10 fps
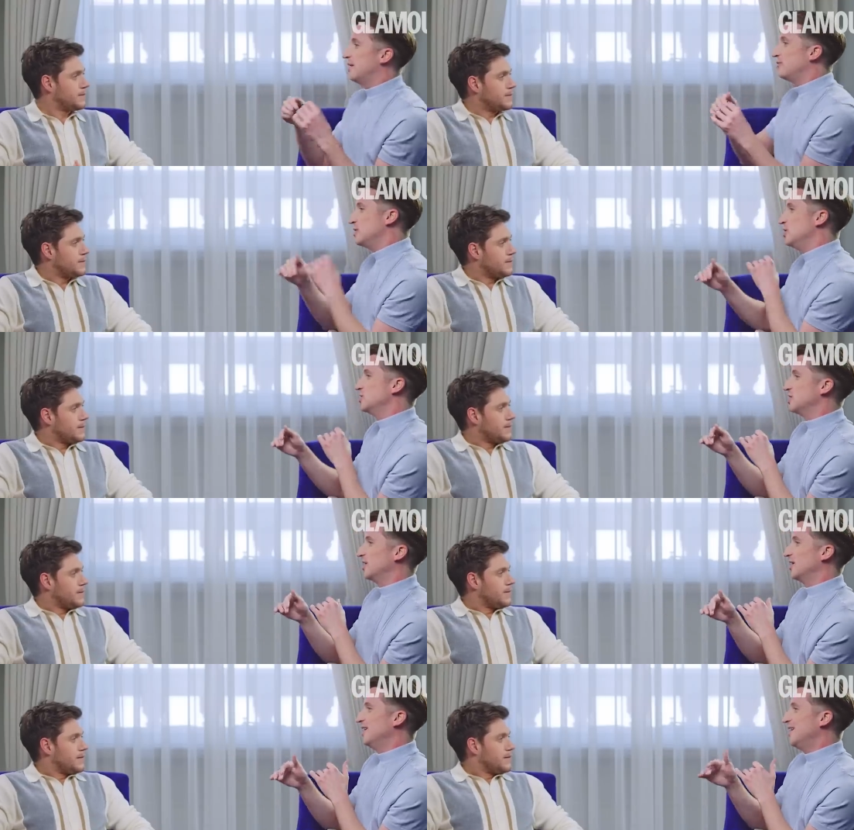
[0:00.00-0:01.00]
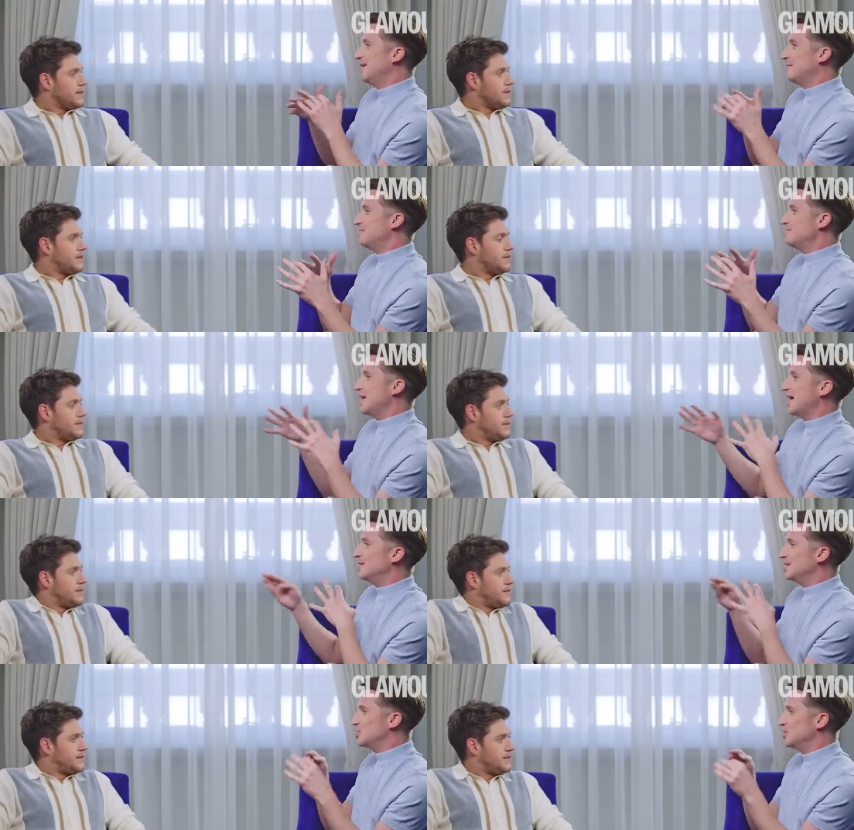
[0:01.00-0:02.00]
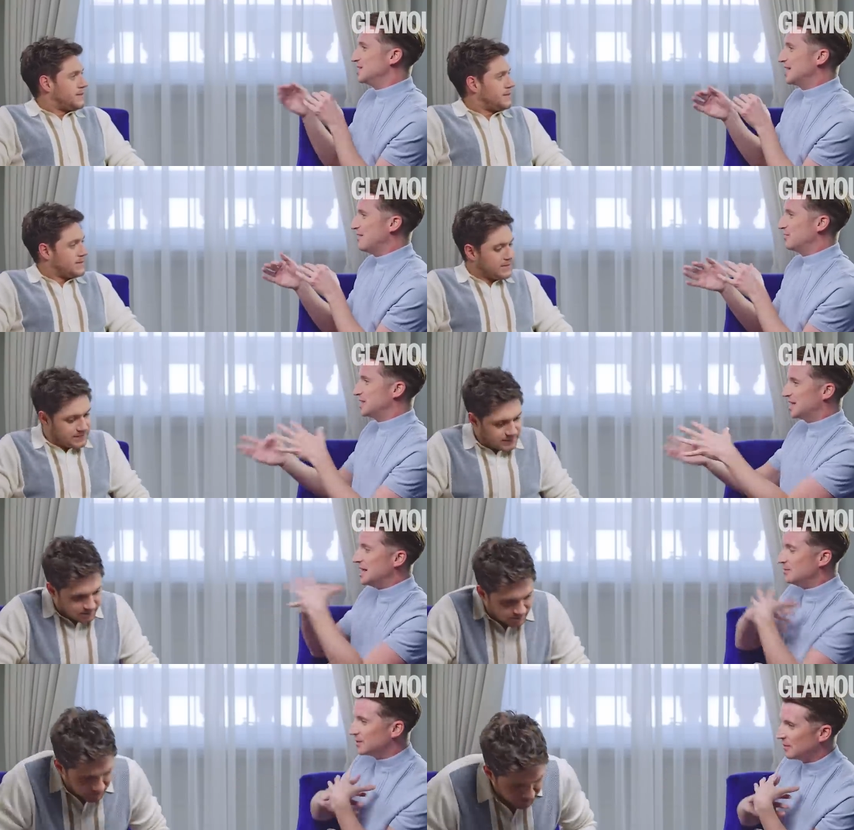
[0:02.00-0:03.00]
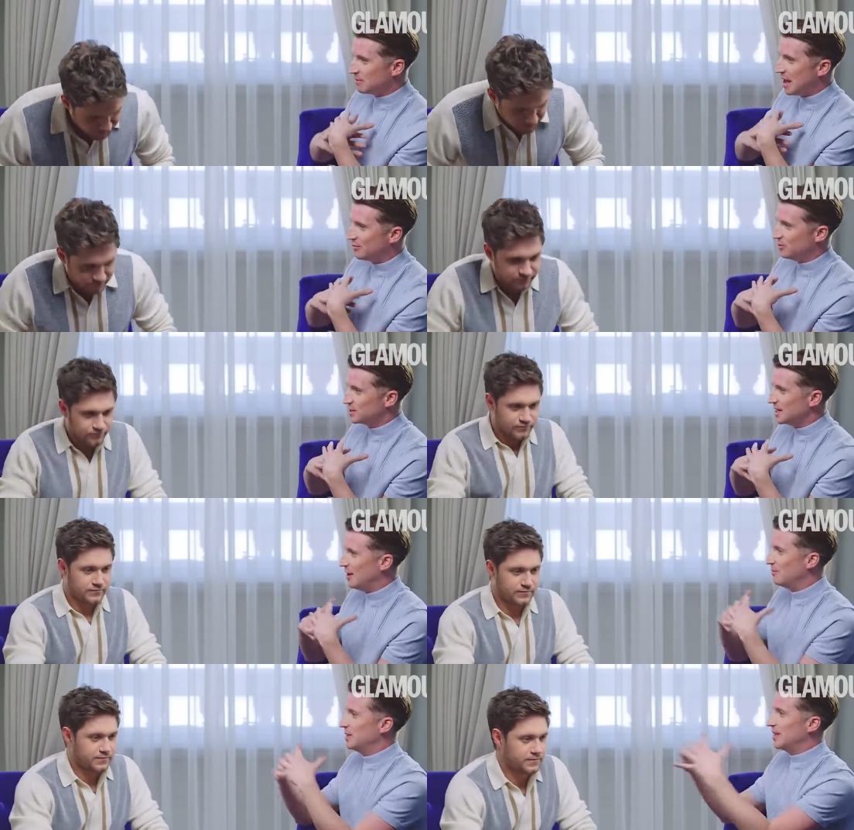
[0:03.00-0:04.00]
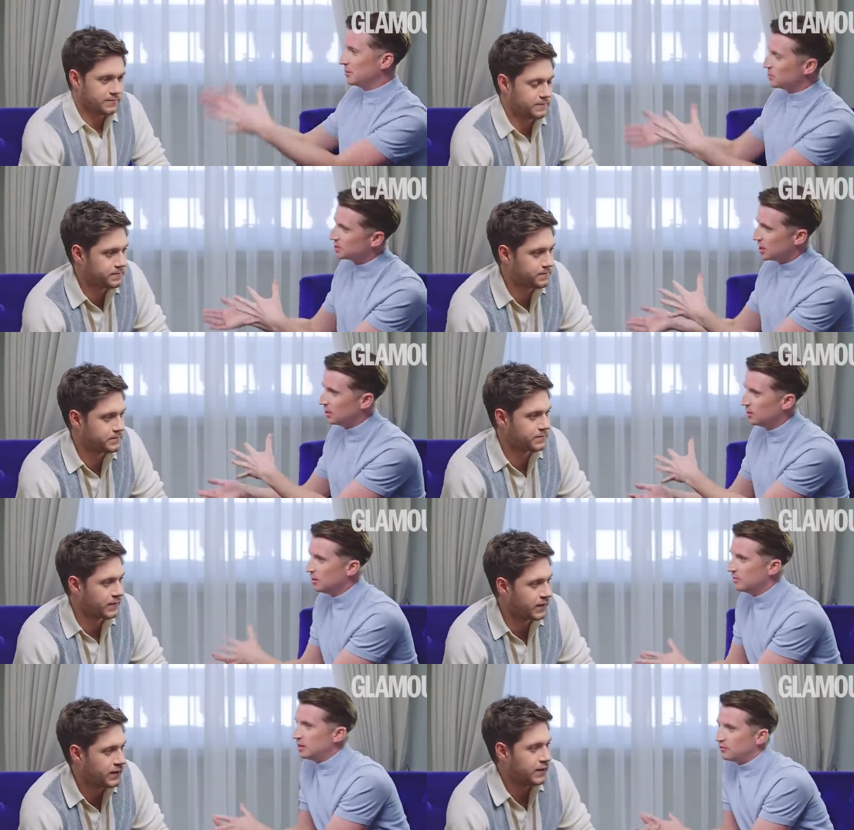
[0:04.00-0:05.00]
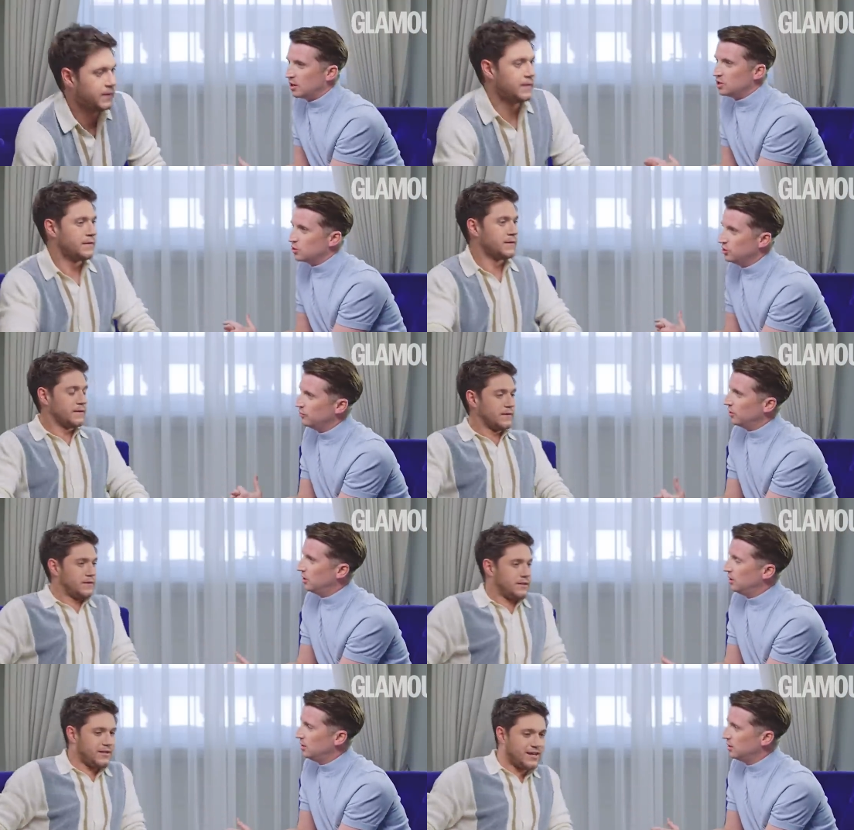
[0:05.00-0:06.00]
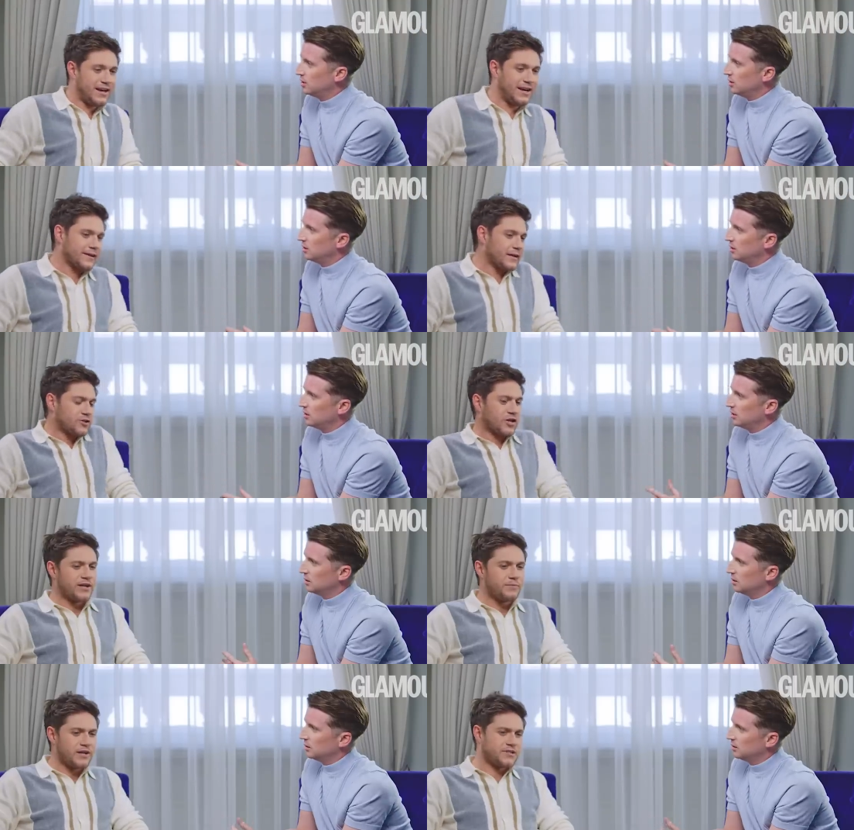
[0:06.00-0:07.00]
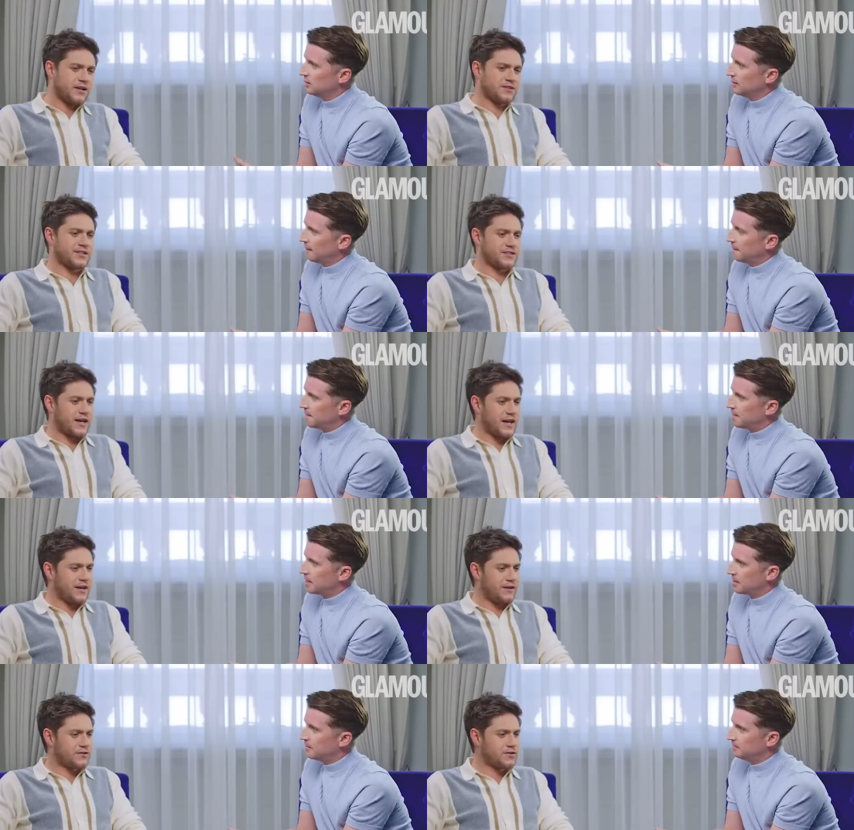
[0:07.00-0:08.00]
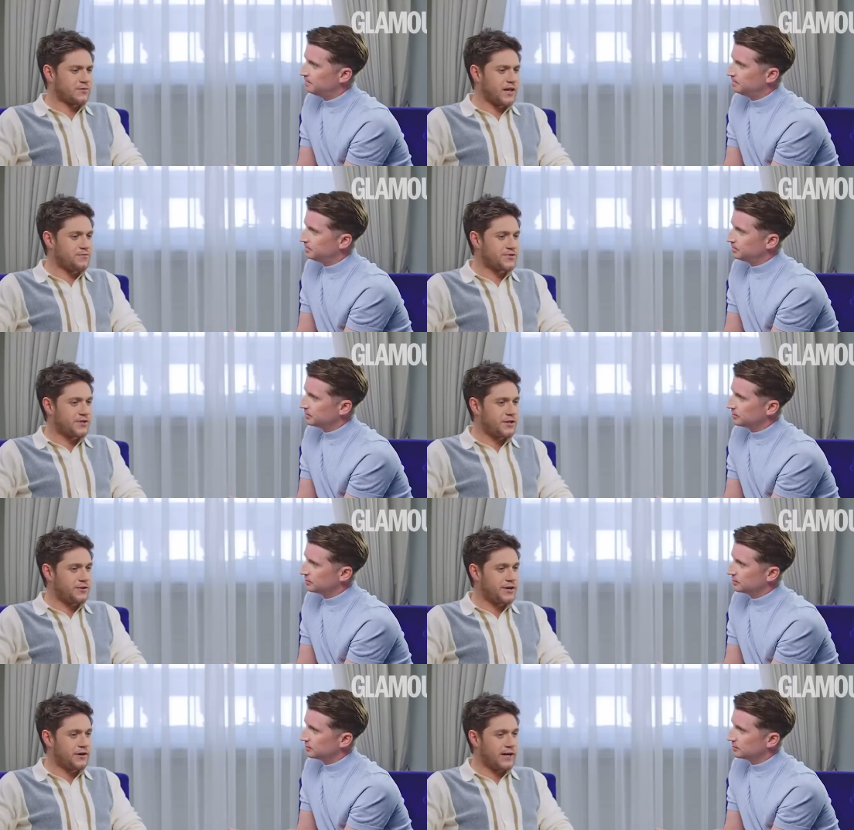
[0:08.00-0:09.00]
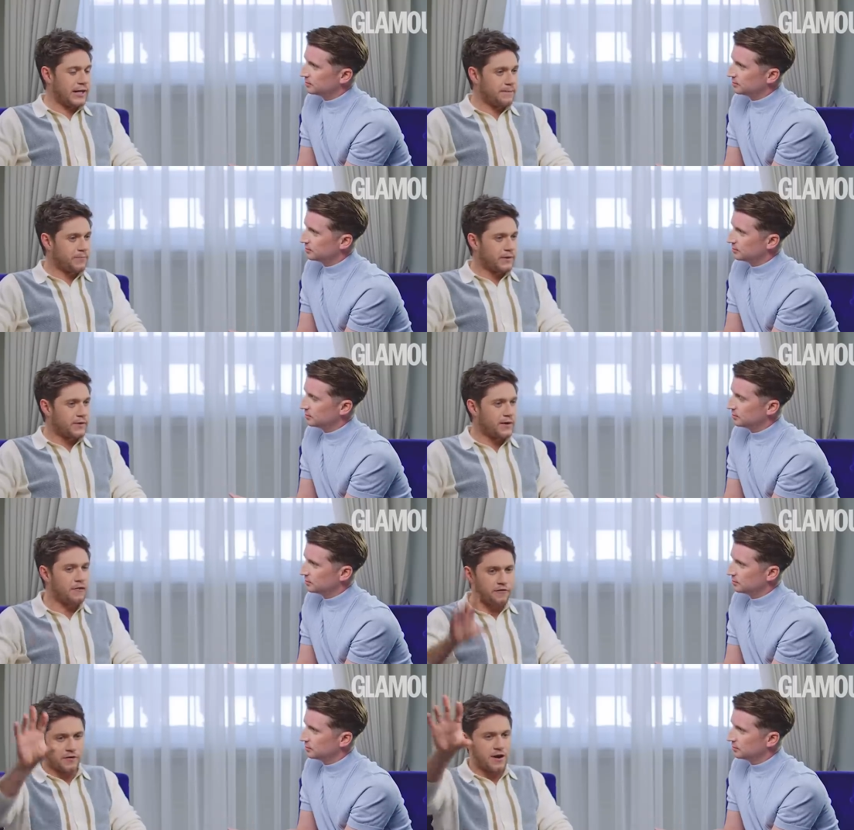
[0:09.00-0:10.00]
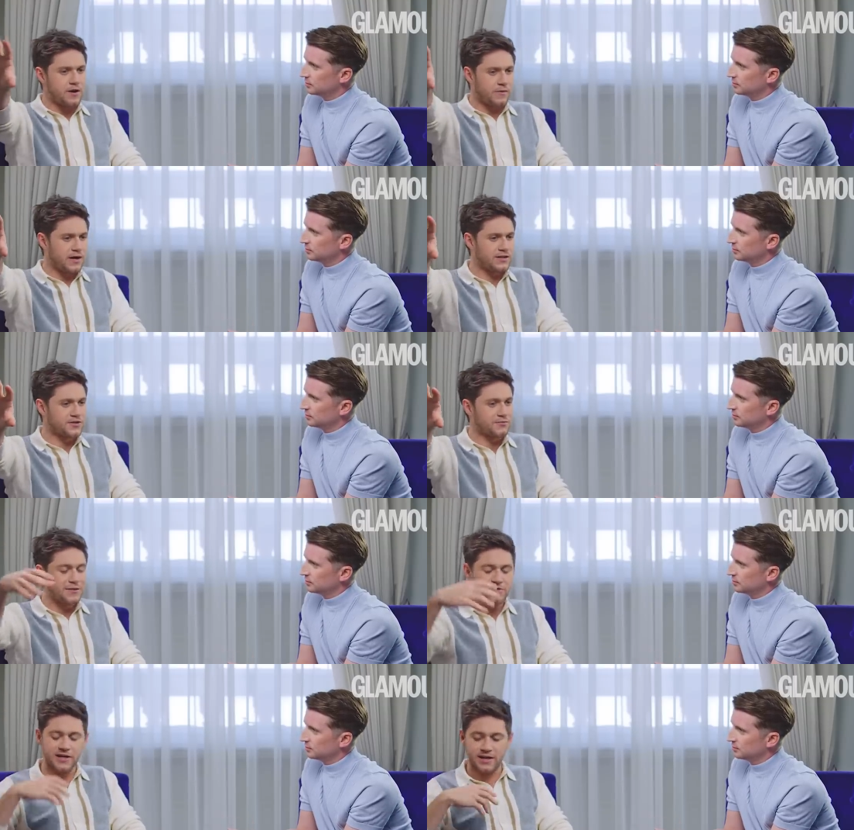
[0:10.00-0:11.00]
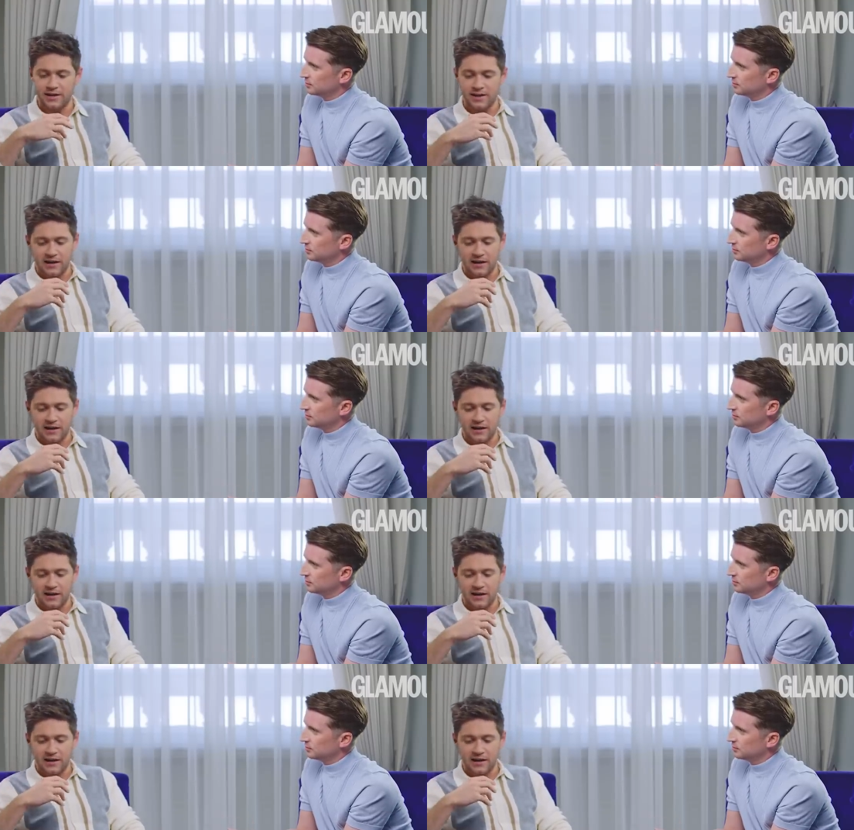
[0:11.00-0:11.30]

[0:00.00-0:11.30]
Speaker 1: that for you to marry the two together to keep something back for yourself, but then also be very truthful.
Speaker 2: Yeah, I, I try to be as honest as I can. Sometimes you nearly, not for anyone else, sometimes like